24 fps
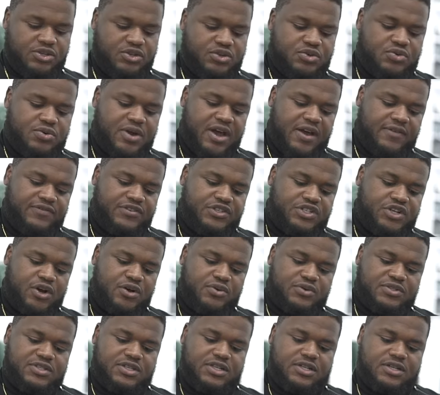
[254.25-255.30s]
you have
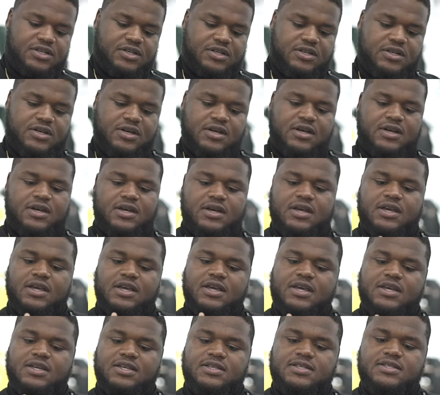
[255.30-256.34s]
chosen
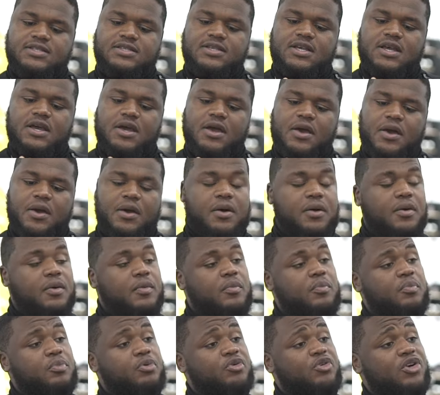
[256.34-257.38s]
is
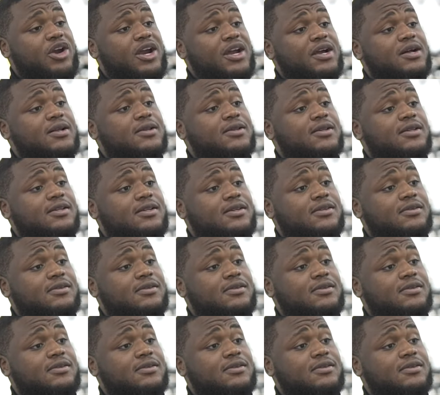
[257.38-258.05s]
Pringle.